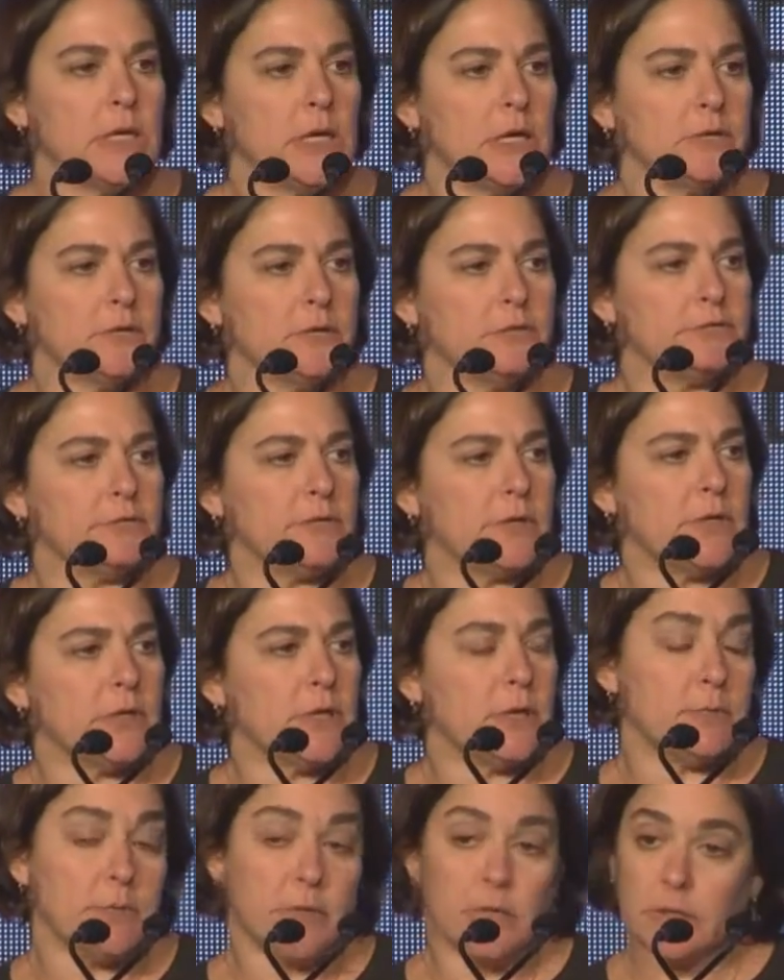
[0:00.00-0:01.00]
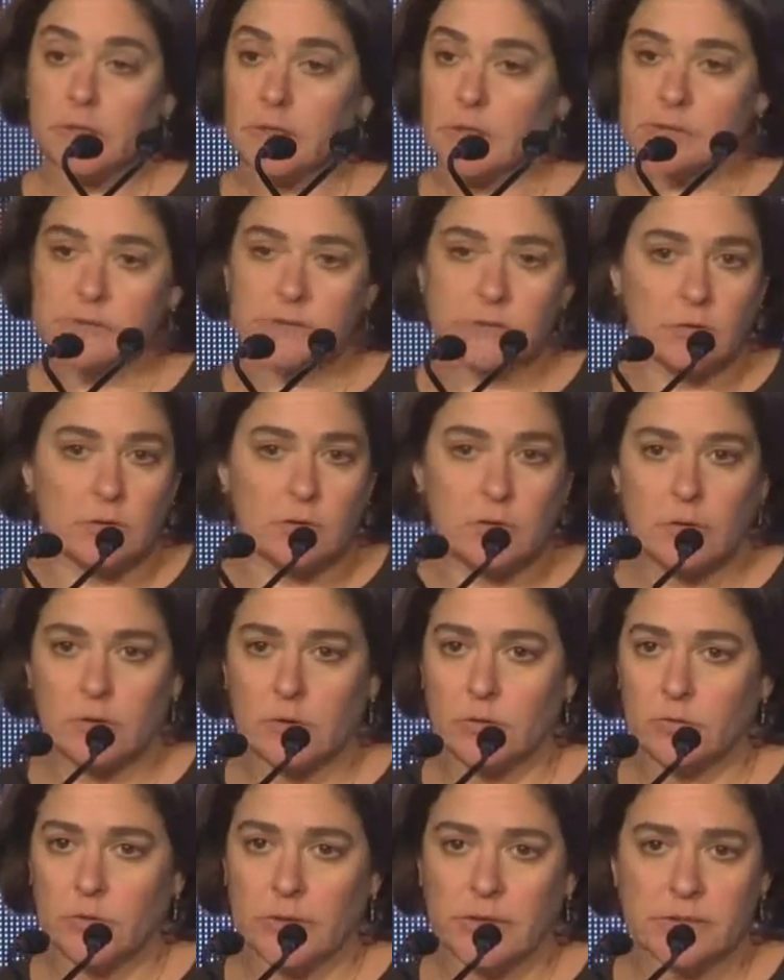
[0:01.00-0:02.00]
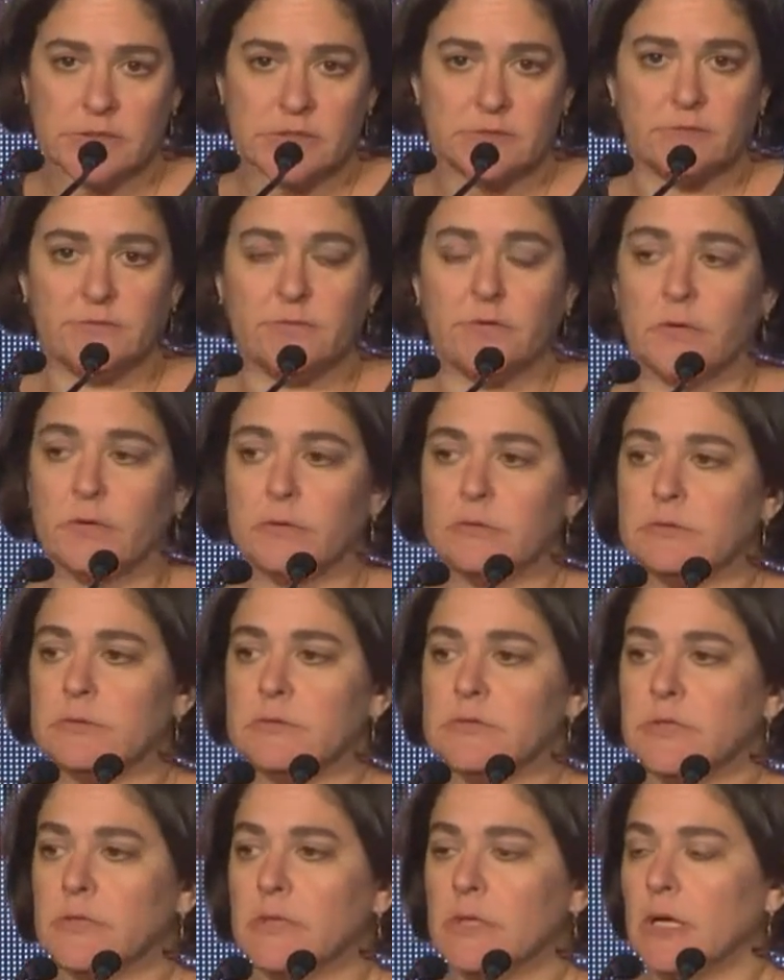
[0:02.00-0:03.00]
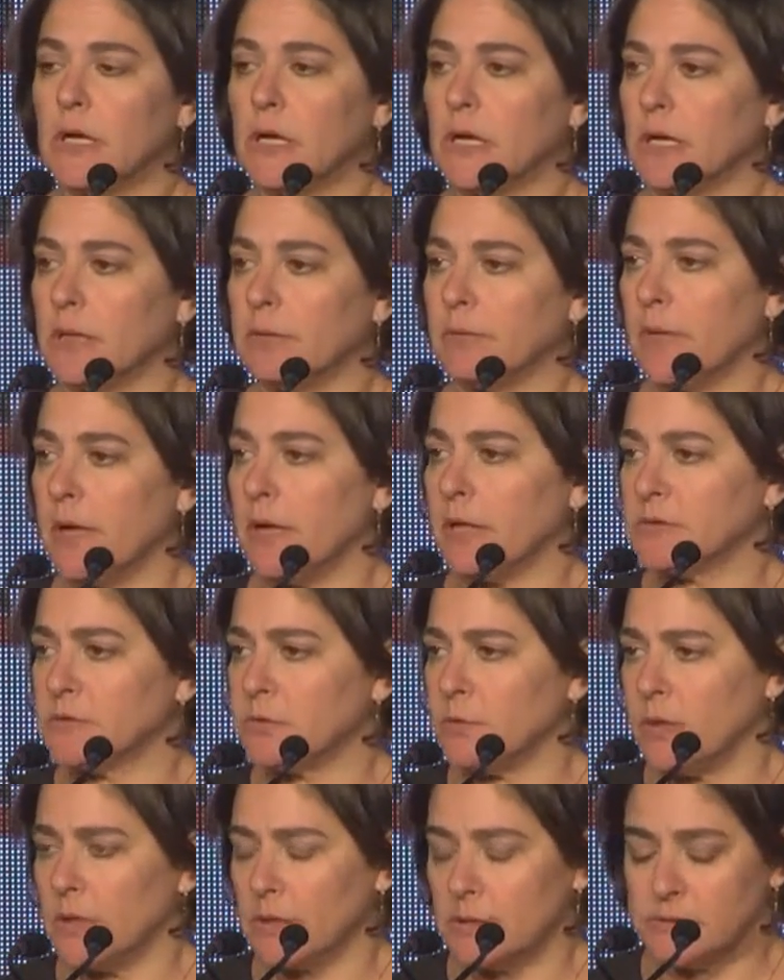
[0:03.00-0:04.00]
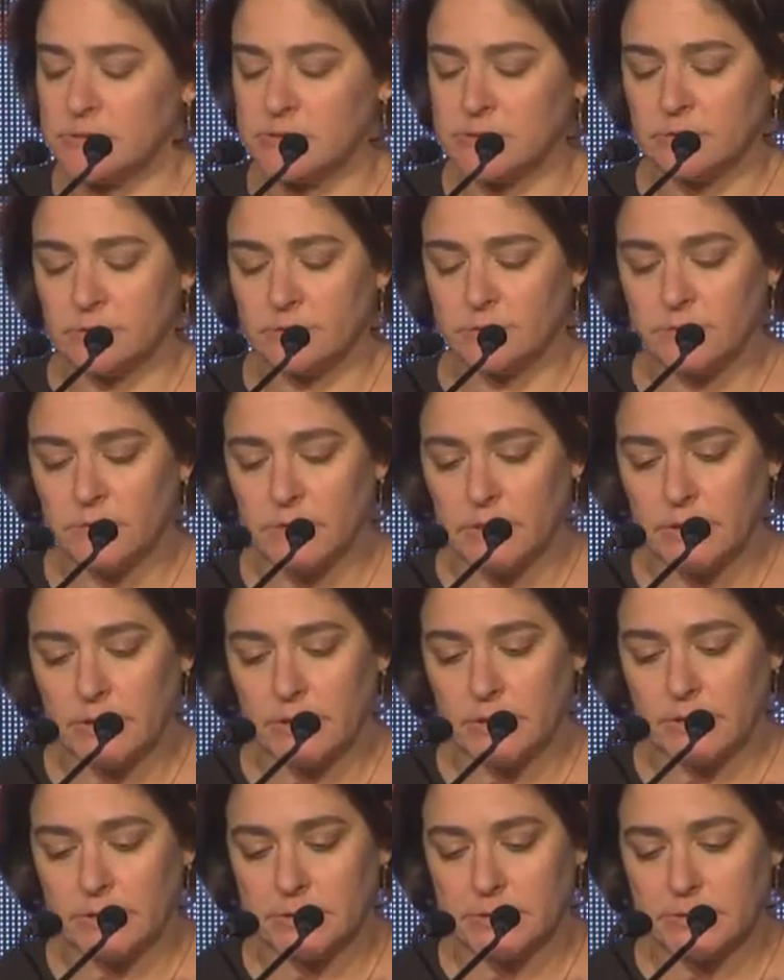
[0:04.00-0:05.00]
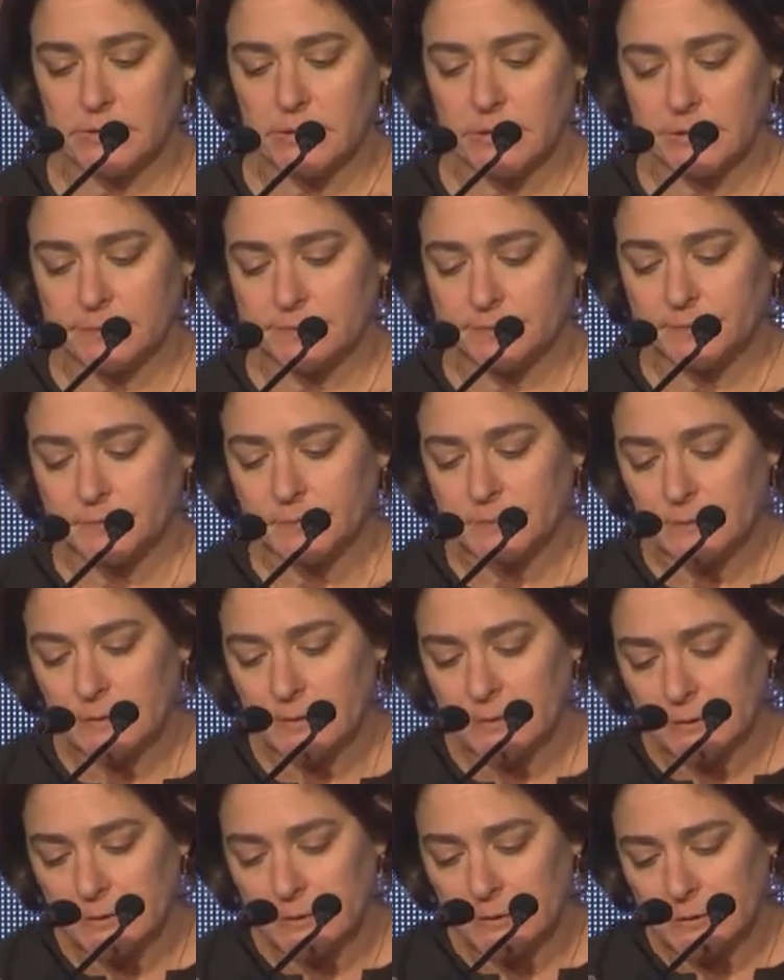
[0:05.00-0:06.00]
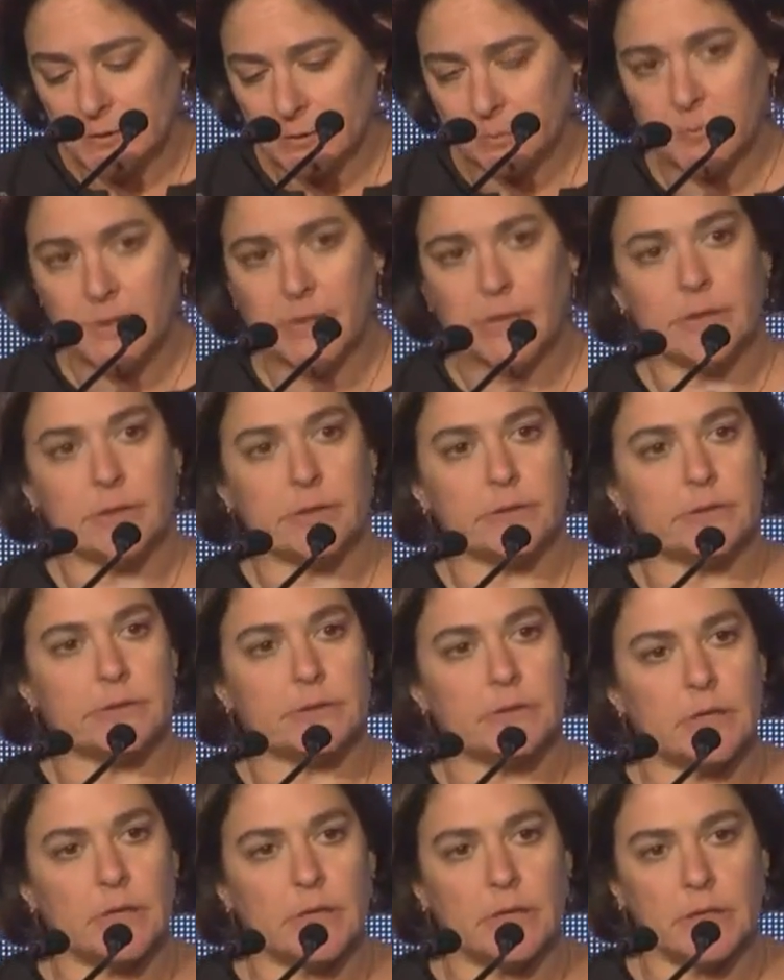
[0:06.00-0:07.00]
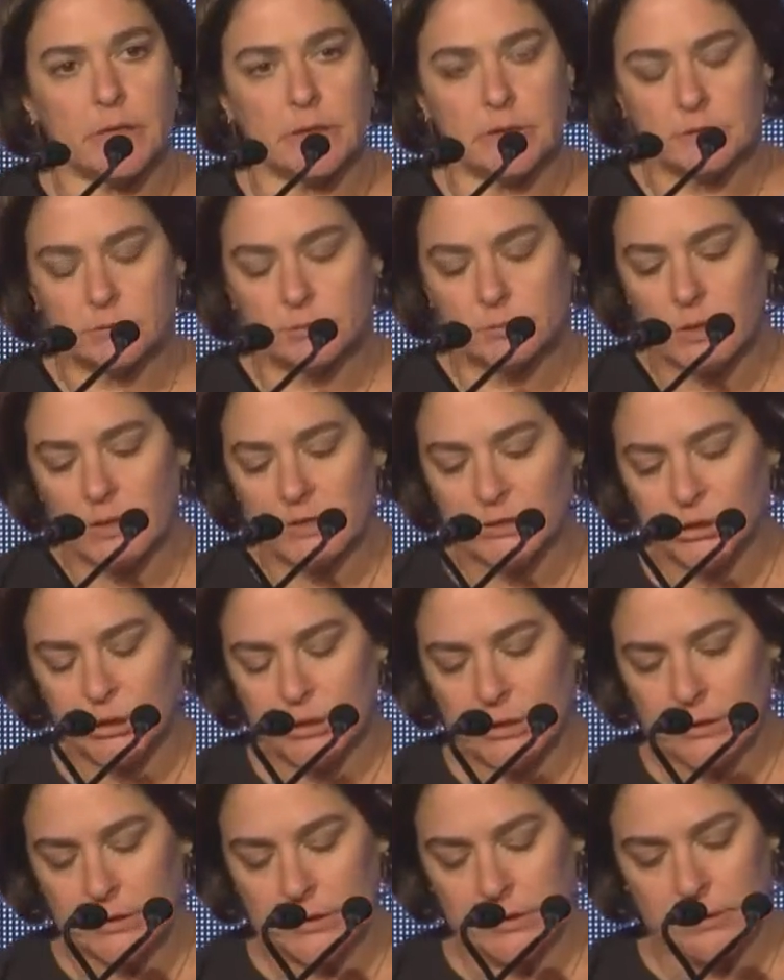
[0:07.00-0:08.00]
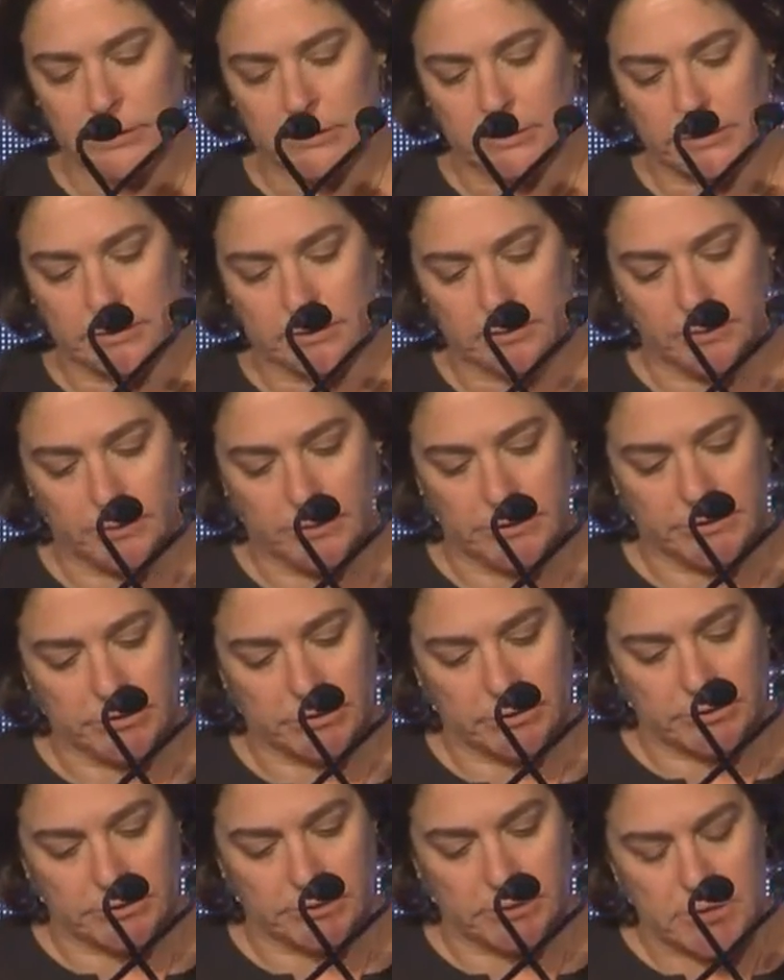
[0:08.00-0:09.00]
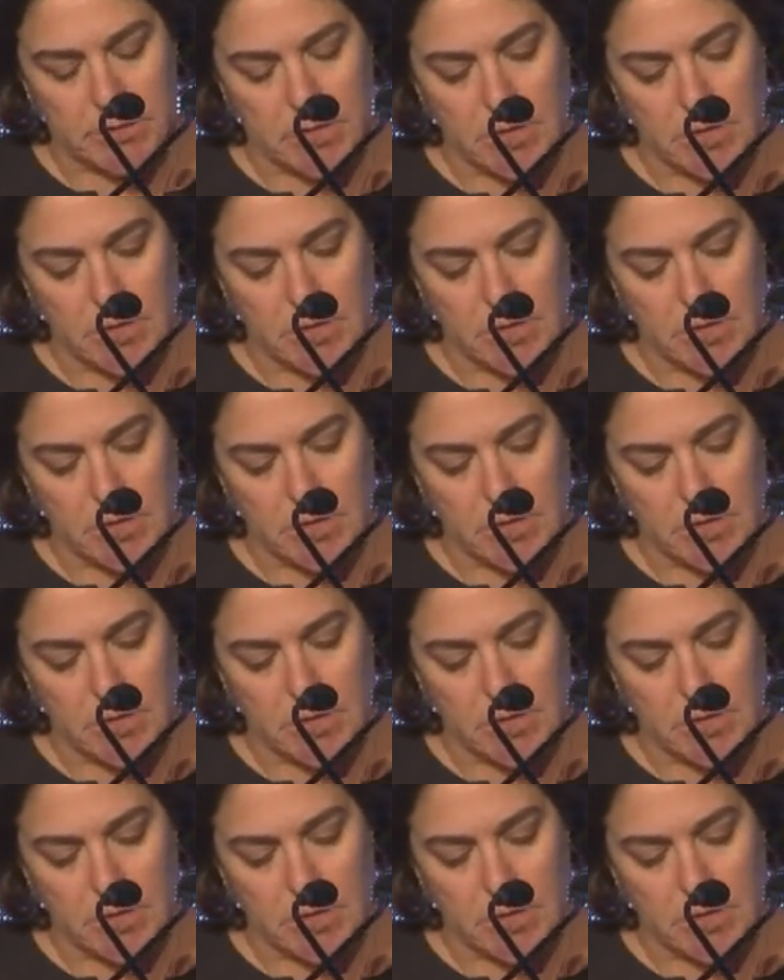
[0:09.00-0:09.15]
of America's greatest foes, as well as of its competitor, Russia, here in the region.